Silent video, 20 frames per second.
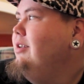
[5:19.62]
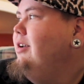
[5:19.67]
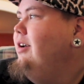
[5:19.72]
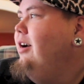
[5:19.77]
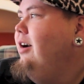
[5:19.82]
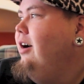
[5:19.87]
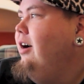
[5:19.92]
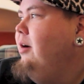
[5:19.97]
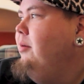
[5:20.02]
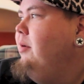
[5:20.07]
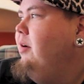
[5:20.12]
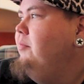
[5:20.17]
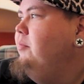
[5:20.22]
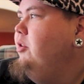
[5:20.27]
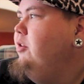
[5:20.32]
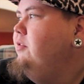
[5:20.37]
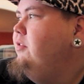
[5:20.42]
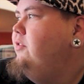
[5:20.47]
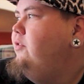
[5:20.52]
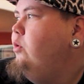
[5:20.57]
I
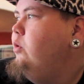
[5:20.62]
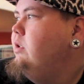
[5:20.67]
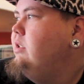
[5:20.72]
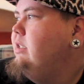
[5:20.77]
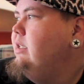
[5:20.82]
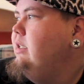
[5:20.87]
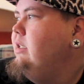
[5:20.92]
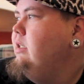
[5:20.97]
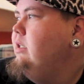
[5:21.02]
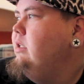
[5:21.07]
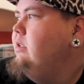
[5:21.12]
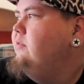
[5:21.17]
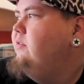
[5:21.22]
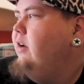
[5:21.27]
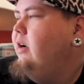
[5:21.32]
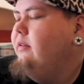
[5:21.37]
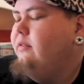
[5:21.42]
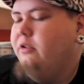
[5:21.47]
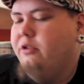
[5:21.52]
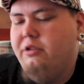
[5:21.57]
moved to
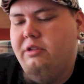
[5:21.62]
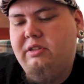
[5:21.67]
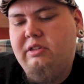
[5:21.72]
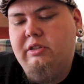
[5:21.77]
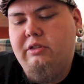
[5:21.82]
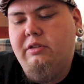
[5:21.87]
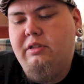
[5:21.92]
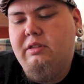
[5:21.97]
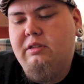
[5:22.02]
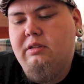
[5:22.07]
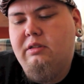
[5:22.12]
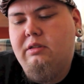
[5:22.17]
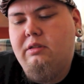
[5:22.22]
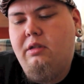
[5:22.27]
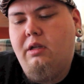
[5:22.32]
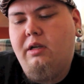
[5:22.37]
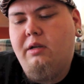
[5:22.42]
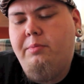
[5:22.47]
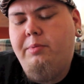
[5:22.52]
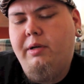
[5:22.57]
14500 series,
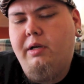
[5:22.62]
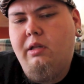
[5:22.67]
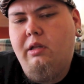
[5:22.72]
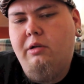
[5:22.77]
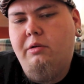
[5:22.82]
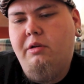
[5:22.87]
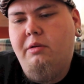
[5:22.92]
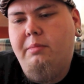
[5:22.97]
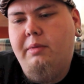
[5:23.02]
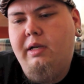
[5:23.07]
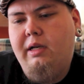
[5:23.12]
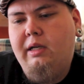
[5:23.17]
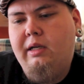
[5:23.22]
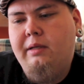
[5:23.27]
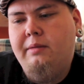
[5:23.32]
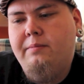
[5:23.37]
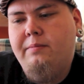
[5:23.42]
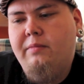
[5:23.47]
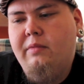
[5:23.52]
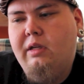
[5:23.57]
like a Piccolo and a
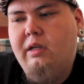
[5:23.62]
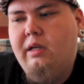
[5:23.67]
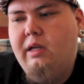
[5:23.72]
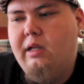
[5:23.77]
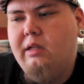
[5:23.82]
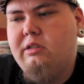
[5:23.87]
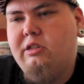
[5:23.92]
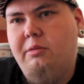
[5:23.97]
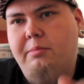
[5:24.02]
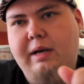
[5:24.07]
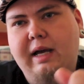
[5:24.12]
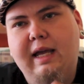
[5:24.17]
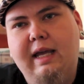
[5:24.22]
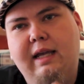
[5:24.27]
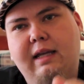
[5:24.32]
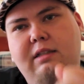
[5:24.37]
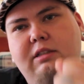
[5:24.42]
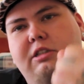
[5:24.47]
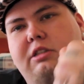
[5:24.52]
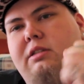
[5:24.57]
Mini, and so my
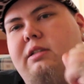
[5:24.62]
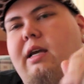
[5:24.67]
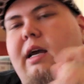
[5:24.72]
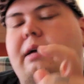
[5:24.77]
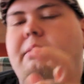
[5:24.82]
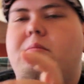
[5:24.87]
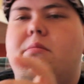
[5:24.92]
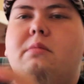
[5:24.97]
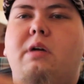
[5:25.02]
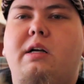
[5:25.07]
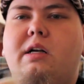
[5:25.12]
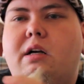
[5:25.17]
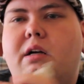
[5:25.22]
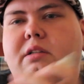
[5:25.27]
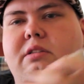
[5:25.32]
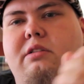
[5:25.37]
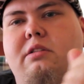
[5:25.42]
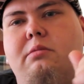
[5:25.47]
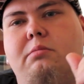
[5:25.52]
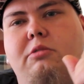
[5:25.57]
hands just got
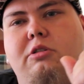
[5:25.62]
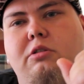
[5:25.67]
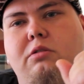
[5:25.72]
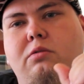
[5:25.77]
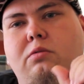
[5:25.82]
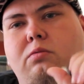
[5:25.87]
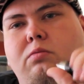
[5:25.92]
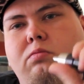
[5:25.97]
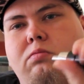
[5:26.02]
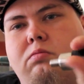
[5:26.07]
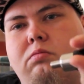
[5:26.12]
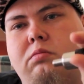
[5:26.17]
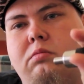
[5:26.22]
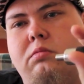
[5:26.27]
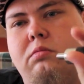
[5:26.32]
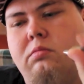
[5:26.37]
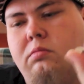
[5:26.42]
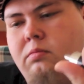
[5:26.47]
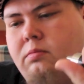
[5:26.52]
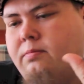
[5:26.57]
accustomed to
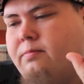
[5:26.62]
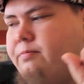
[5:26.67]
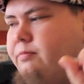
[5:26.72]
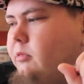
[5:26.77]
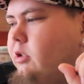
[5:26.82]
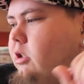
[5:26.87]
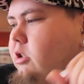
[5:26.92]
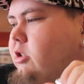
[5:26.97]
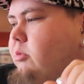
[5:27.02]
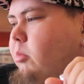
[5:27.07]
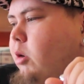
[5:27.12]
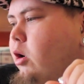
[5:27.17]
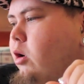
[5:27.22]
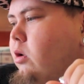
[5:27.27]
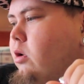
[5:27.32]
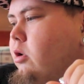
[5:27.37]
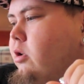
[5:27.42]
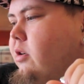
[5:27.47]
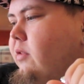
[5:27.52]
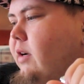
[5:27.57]
a
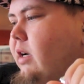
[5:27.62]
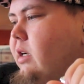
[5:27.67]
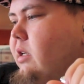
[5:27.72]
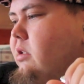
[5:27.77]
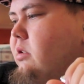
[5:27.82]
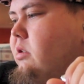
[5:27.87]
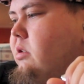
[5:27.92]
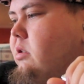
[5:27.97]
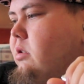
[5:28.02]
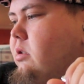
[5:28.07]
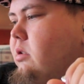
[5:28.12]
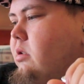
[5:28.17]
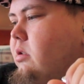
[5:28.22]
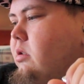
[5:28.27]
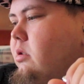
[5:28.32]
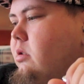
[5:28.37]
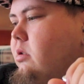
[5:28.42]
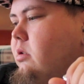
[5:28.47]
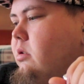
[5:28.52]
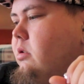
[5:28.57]
smaller device.
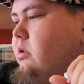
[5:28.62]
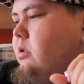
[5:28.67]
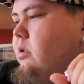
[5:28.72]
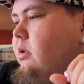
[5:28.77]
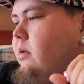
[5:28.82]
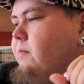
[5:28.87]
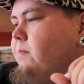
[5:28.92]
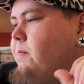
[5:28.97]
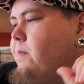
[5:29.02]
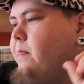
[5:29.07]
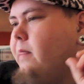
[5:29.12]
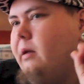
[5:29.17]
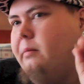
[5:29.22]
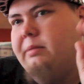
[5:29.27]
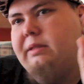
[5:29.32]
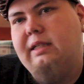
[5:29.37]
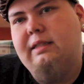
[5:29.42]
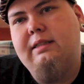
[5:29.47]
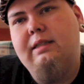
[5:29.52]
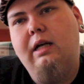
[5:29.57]

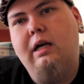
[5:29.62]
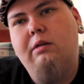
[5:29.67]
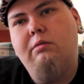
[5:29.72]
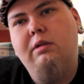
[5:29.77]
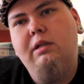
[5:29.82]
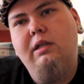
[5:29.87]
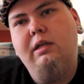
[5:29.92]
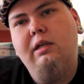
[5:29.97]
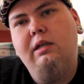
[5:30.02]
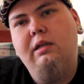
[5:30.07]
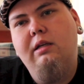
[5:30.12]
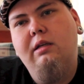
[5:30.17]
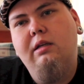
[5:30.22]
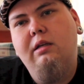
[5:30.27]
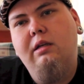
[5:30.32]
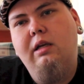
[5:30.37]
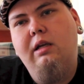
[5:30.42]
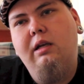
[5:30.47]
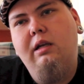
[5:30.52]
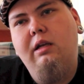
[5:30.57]
But that's not
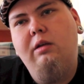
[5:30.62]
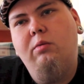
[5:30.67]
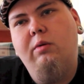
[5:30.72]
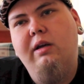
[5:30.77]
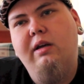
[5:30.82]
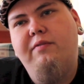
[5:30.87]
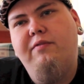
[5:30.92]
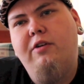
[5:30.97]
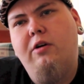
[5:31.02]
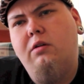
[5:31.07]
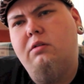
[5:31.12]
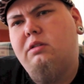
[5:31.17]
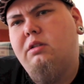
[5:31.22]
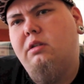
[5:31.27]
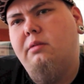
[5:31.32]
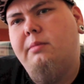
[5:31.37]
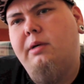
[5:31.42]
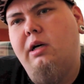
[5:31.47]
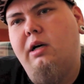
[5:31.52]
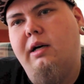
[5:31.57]
really in any way a fault to
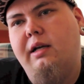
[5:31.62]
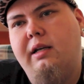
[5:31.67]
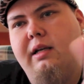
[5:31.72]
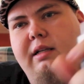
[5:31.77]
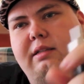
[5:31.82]
the mod.